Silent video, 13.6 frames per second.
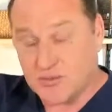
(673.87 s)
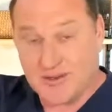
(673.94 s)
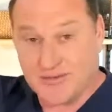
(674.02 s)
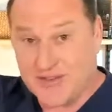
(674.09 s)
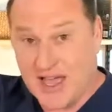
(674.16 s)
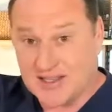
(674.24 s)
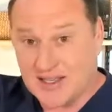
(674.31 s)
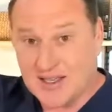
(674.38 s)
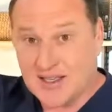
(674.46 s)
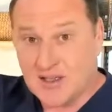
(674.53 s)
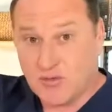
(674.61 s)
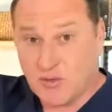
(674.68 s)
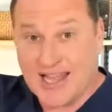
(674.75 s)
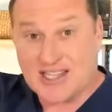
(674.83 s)
In fact,
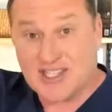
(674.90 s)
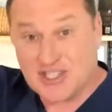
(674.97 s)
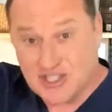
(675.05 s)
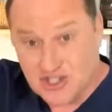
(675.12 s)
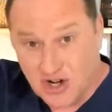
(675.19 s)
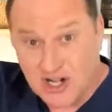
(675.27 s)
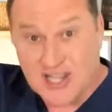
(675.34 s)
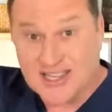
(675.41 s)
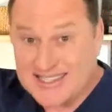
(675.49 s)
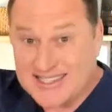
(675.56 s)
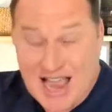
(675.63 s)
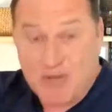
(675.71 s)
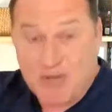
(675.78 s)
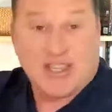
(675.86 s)
when I started this,
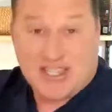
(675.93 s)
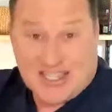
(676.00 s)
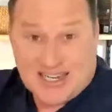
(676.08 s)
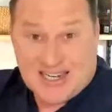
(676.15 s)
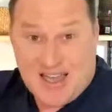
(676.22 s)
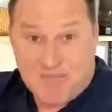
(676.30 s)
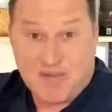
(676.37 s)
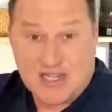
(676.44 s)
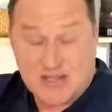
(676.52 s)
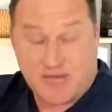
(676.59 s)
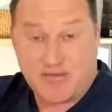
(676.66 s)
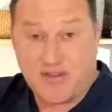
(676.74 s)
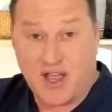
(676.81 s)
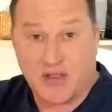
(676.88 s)
I really didn't have much of a
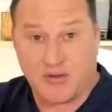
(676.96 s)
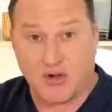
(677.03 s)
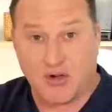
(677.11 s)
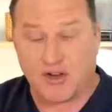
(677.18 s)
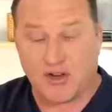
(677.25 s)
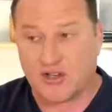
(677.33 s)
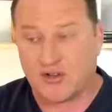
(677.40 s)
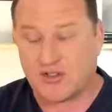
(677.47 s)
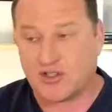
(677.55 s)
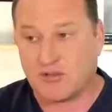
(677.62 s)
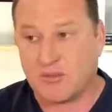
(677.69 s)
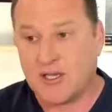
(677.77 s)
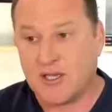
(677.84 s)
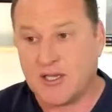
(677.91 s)
following over at YouTube,
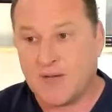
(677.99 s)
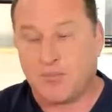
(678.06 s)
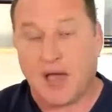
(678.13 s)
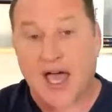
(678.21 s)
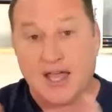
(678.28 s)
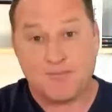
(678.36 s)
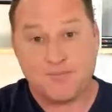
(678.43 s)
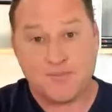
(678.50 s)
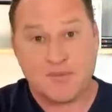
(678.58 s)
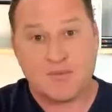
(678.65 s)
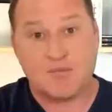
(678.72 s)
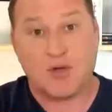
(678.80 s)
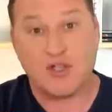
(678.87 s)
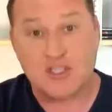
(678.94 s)
but
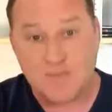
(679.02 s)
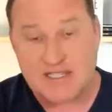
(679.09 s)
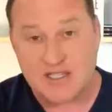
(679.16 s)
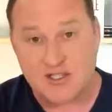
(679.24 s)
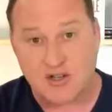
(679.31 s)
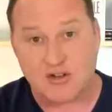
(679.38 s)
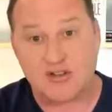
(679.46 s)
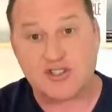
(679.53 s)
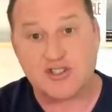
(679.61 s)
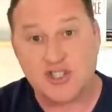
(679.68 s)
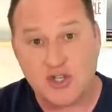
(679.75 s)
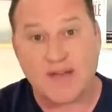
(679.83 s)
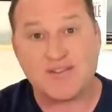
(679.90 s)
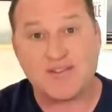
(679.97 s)
most business owners
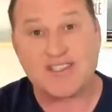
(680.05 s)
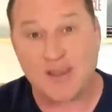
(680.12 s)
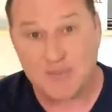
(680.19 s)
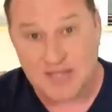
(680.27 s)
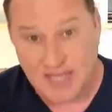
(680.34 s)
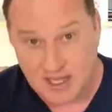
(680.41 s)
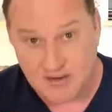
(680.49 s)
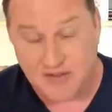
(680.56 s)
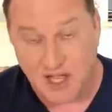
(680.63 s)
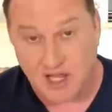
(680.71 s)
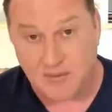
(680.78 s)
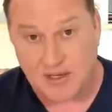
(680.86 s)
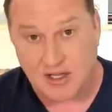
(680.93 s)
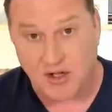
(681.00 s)
do have some kind of
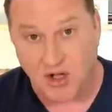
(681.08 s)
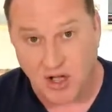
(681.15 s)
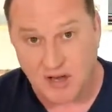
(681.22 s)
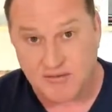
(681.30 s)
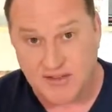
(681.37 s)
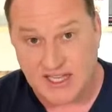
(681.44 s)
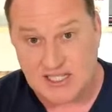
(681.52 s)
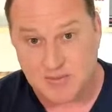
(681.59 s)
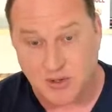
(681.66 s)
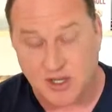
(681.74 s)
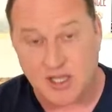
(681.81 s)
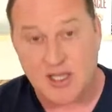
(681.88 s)
following on Facebook.